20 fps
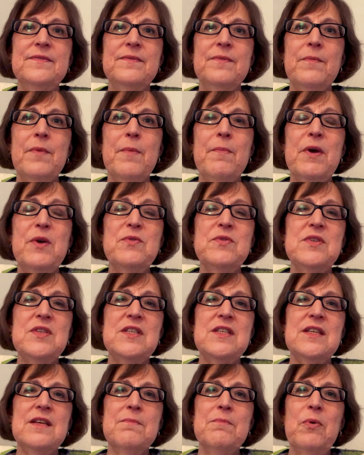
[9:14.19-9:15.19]
But
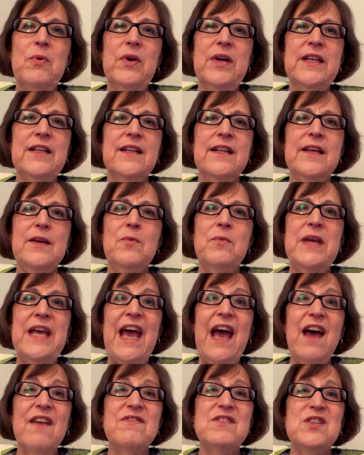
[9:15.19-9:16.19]
most importantly, we
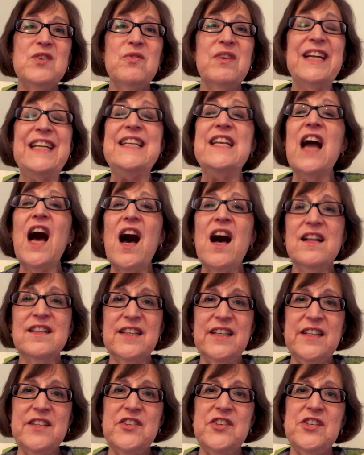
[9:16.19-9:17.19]
have to
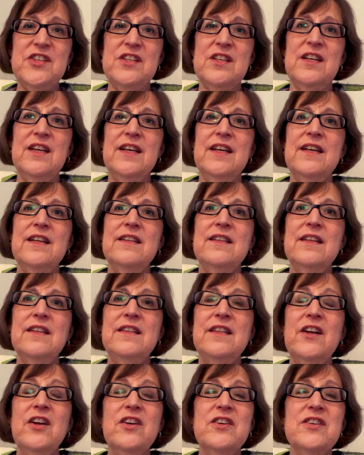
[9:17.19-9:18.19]
acknowledge
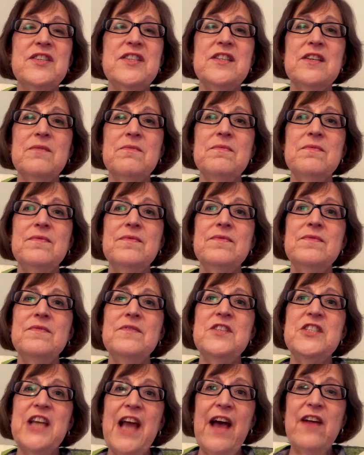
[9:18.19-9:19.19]
that there are some
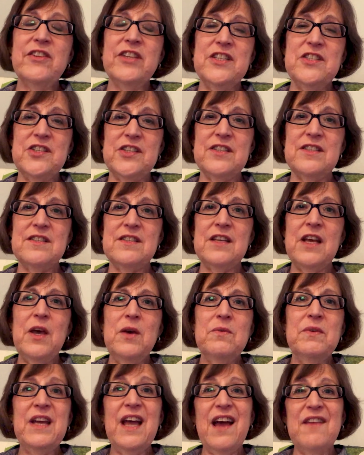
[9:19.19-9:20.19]
challenges.
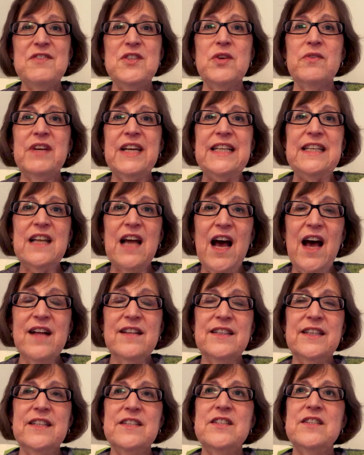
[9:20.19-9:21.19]
We have to
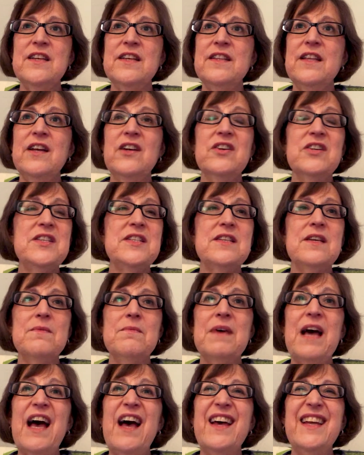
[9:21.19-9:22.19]
acknowledge that there are
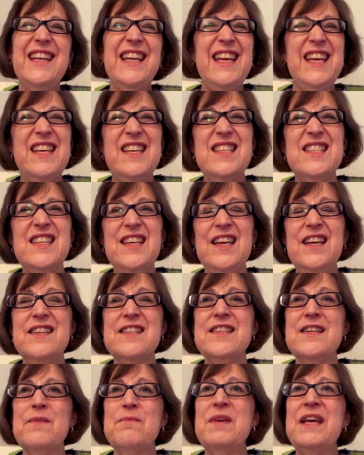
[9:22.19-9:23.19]
some uneasy,
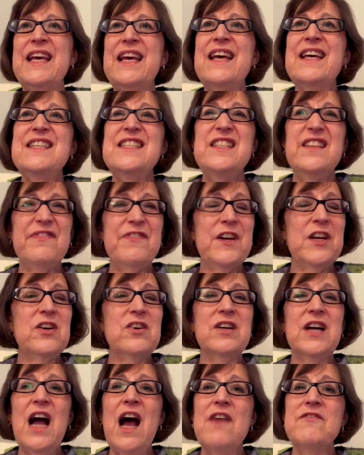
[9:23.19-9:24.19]
some
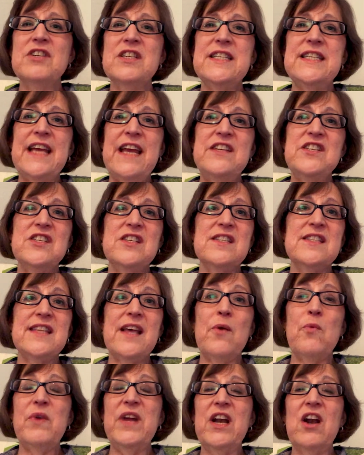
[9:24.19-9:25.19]
difficult conversations
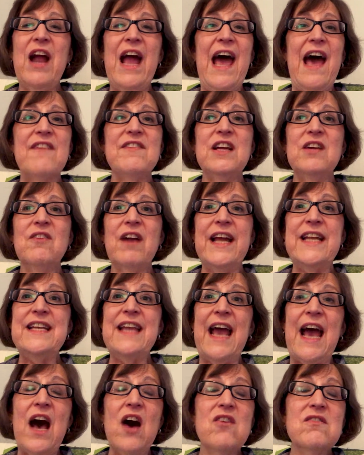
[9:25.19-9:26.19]
that we are having right
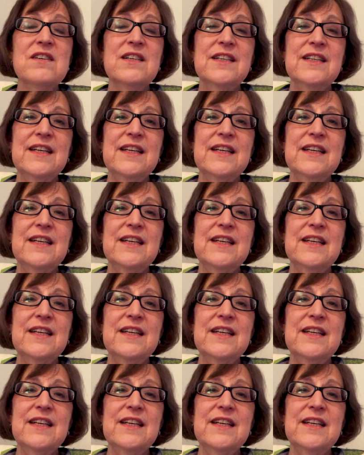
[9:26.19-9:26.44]
now,